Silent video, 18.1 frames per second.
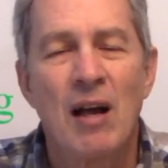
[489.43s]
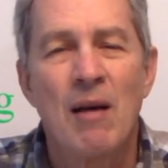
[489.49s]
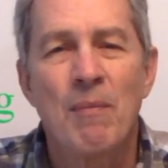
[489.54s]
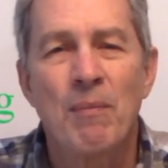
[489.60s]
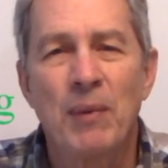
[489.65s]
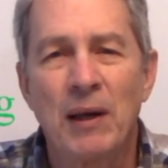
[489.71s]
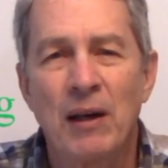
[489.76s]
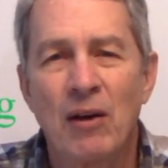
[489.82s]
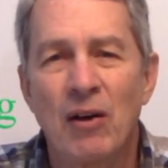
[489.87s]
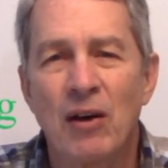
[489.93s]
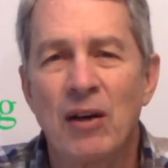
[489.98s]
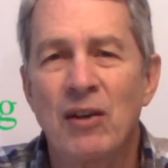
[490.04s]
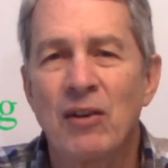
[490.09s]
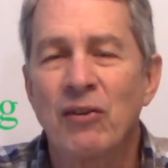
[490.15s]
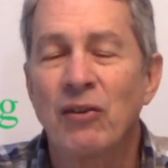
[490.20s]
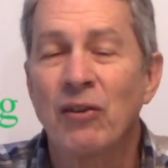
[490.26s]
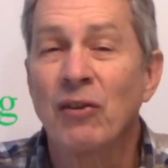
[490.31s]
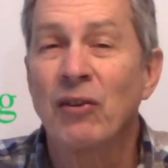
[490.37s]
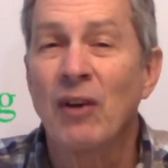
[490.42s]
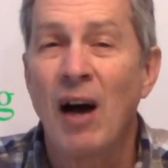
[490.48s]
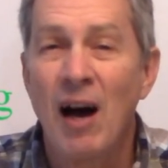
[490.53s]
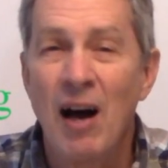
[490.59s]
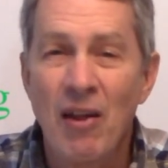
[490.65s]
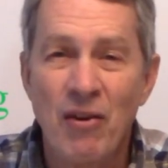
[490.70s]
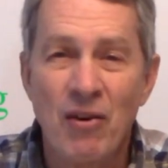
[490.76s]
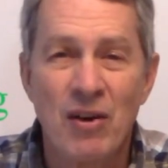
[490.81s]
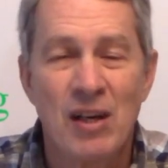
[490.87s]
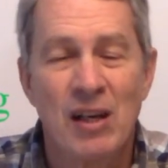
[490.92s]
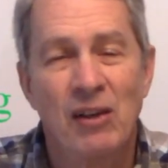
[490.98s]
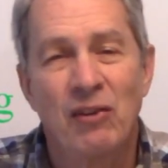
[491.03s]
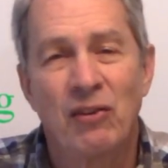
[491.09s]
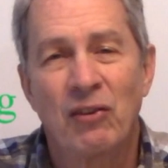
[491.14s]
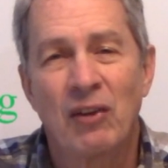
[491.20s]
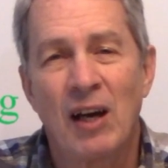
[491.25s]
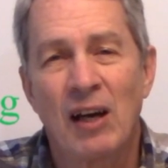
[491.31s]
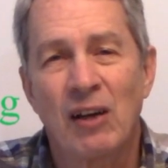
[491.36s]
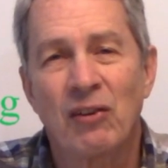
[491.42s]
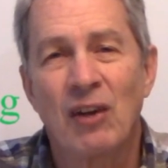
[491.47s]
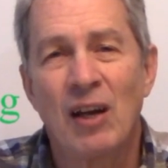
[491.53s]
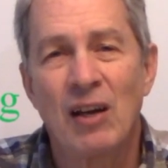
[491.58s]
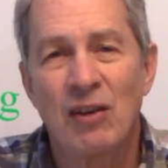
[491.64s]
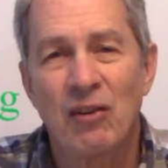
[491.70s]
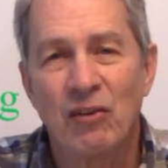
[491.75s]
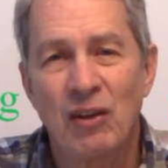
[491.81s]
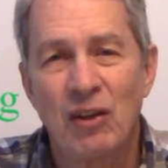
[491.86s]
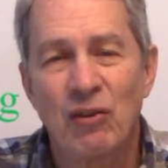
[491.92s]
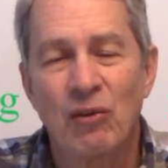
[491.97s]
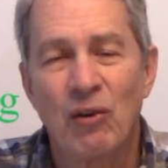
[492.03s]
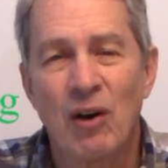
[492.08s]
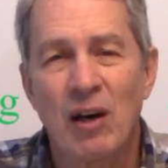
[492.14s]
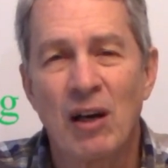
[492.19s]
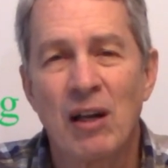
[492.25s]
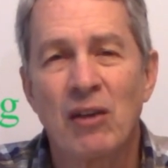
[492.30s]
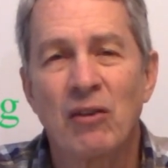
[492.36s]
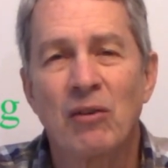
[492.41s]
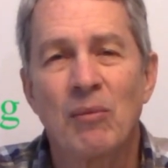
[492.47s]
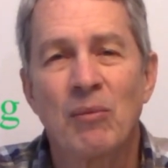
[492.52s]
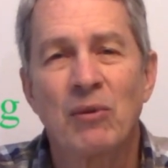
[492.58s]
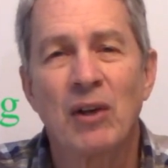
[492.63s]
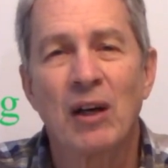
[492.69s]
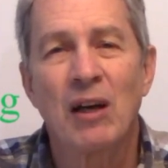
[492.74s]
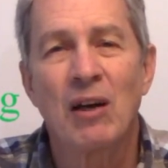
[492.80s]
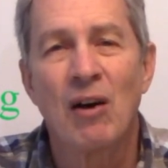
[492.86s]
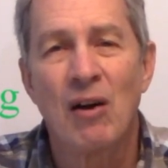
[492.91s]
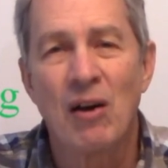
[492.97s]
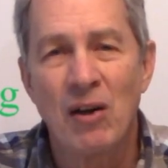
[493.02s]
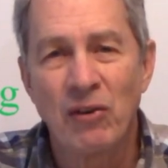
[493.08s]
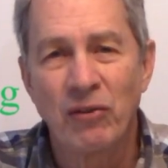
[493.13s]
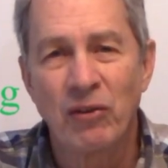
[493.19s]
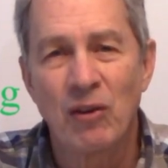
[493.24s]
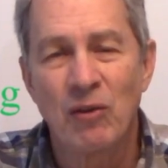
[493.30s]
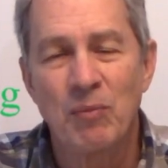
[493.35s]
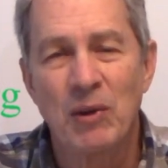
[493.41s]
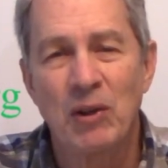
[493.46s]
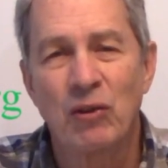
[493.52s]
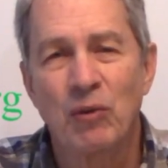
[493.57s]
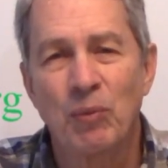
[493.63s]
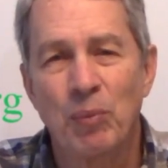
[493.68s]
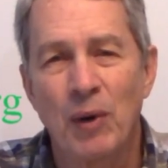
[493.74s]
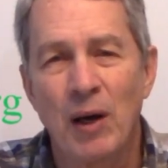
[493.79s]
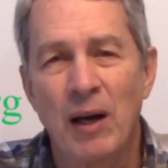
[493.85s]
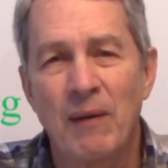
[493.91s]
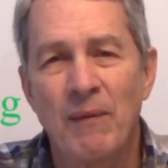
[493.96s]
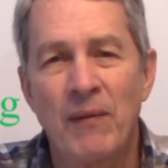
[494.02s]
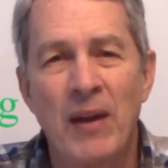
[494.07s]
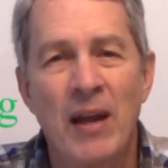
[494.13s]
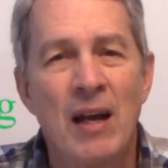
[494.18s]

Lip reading: because there's other insects and disease organisms that can also be spread.